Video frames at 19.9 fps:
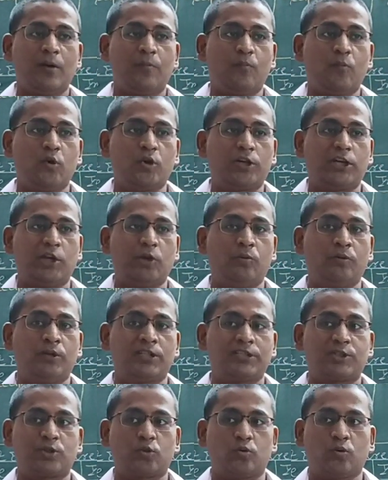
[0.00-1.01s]
motive
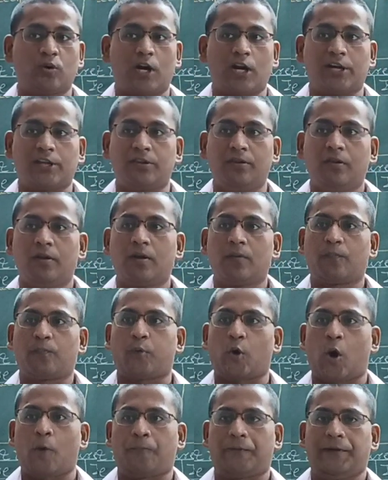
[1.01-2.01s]
is to earn
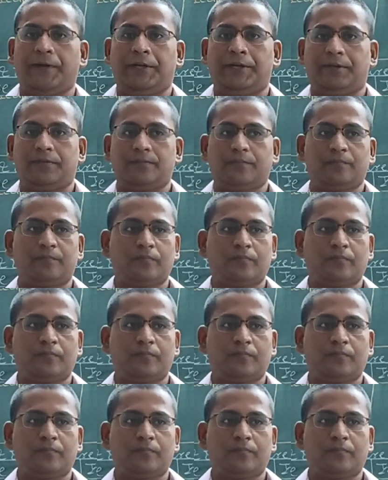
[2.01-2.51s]
profit.